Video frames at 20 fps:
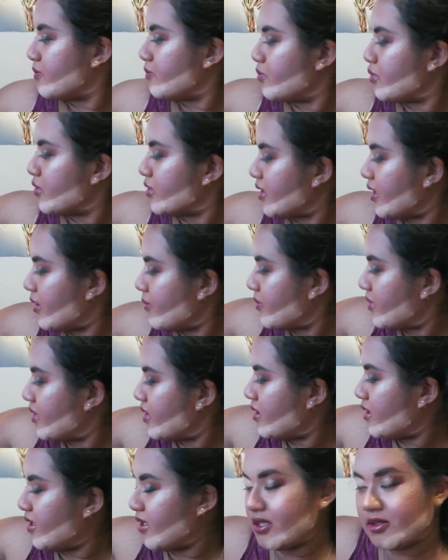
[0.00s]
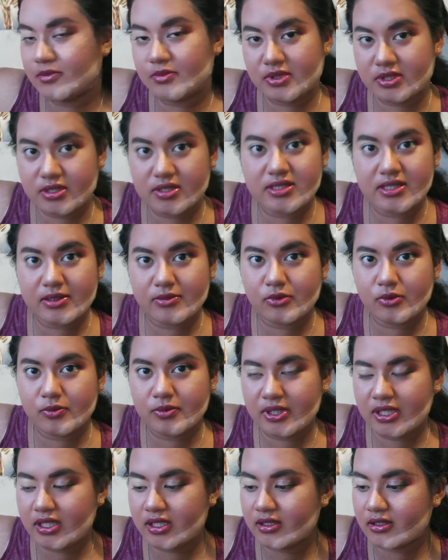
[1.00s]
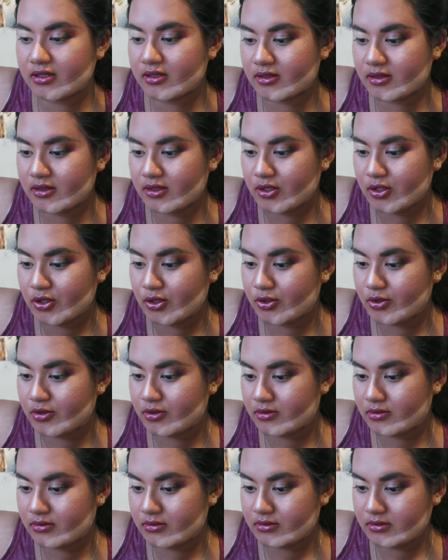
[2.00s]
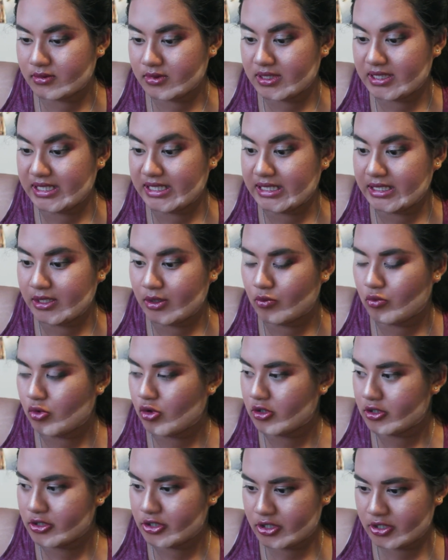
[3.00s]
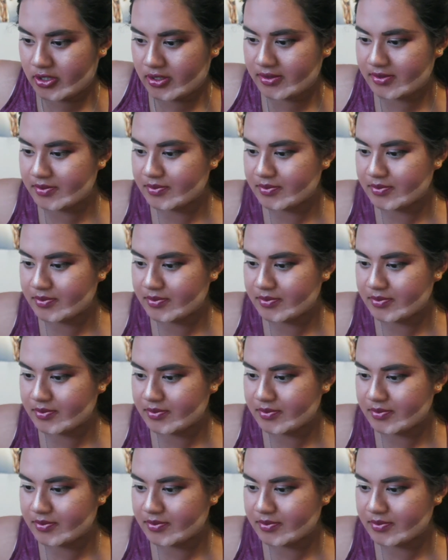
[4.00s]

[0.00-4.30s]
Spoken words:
Put that behind because that will be needing a wash.